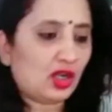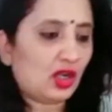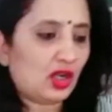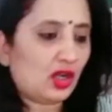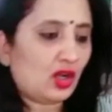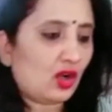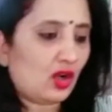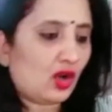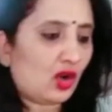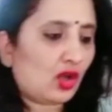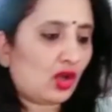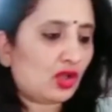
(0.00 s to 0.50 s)

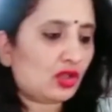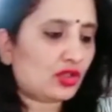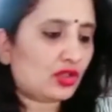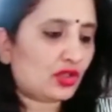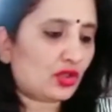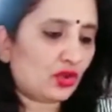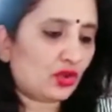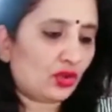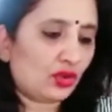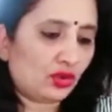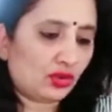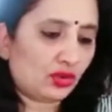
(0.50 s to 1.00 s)

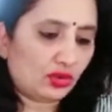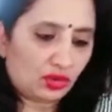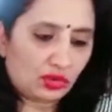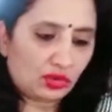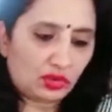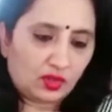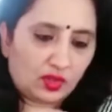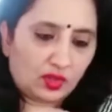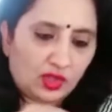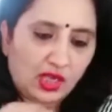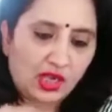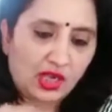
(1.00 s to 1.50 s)
also
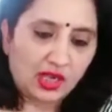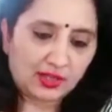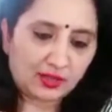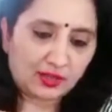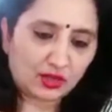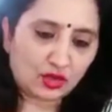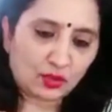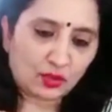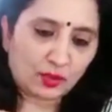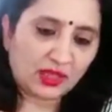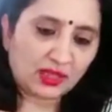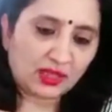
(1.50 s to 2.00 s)
has to
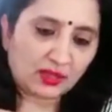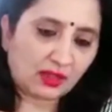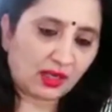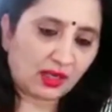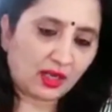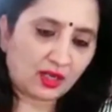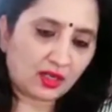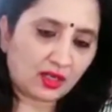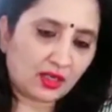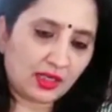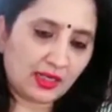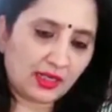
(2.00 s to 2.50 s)
be
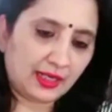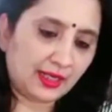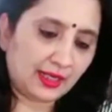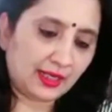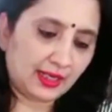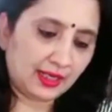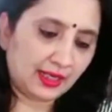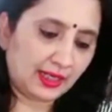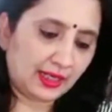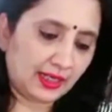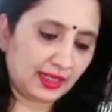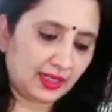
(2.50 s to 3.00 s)
thoroughly
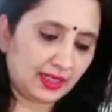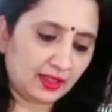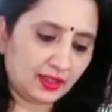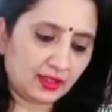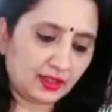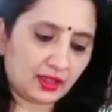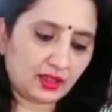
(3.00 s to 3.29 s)
cleaned